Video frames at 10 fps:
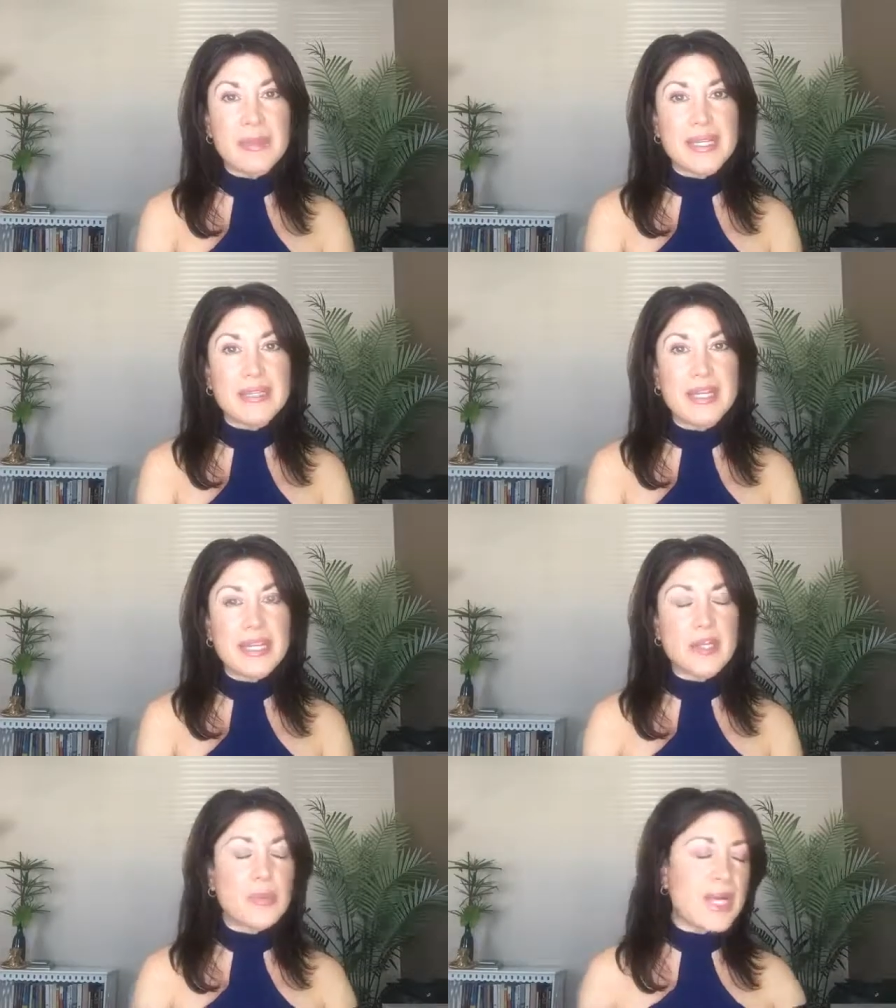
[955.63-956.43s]
And
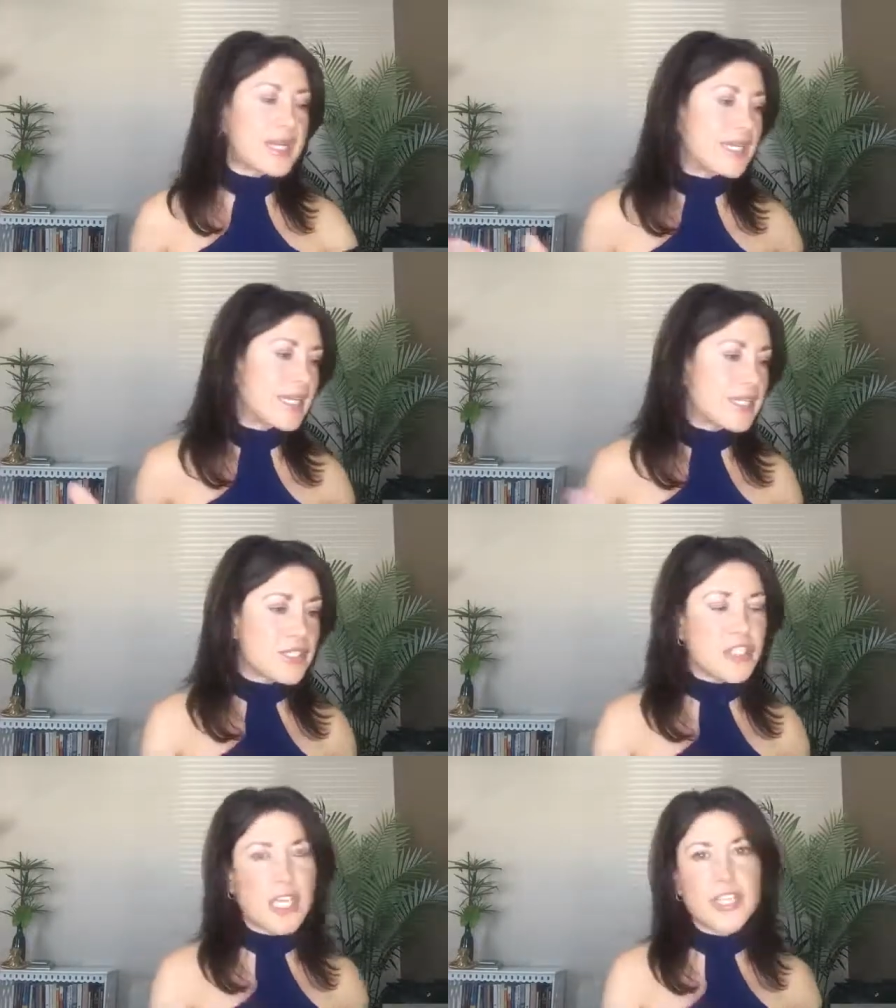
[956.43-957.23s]
we're not going to get into
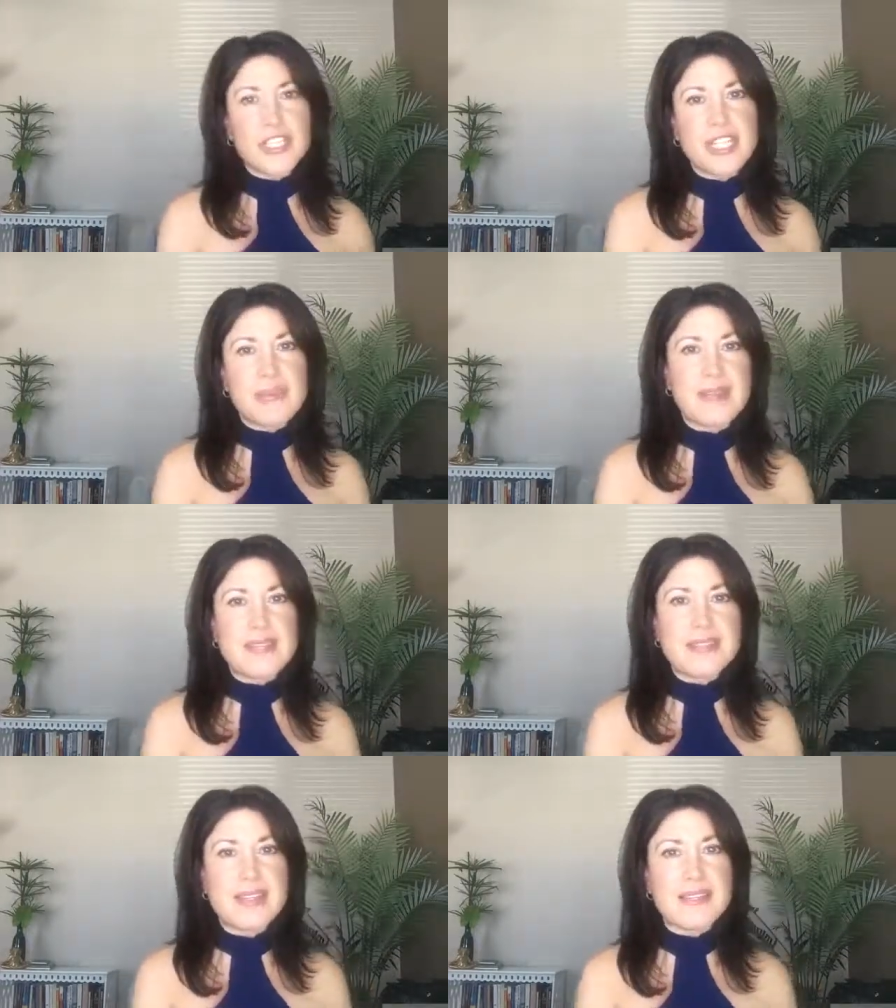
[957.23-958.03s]
changing them.
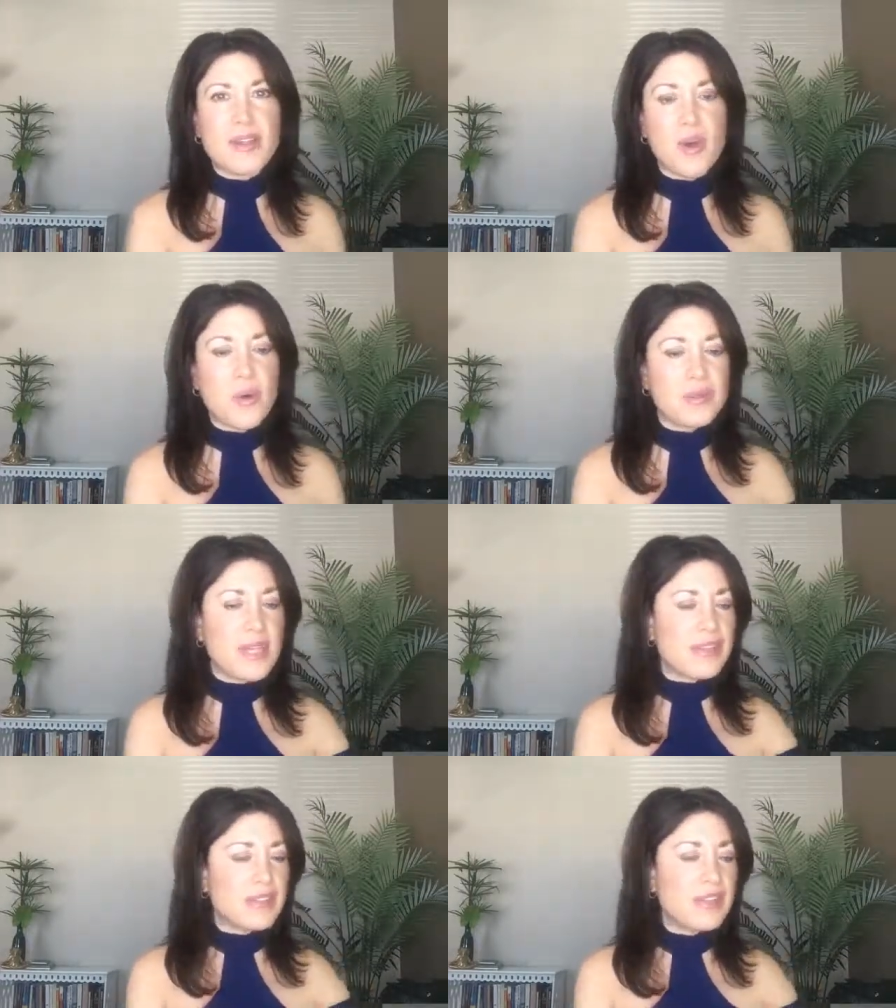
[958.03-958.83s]
That's a whole
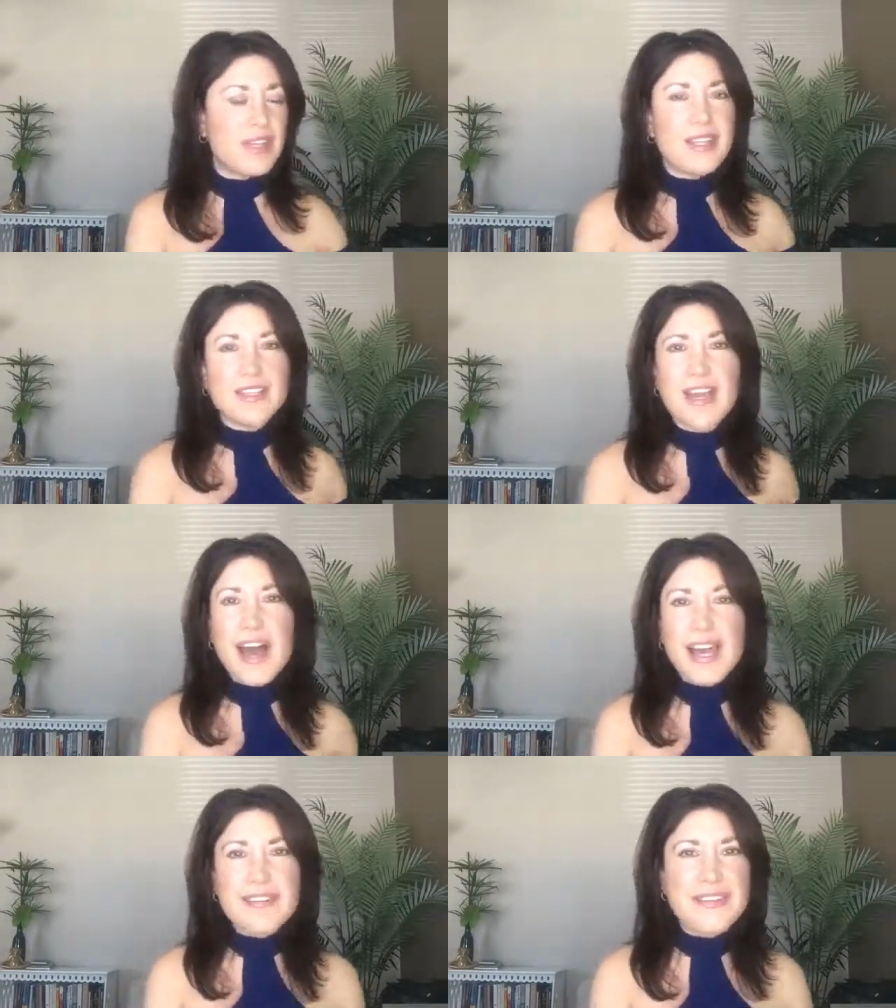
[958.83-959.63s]
nother live.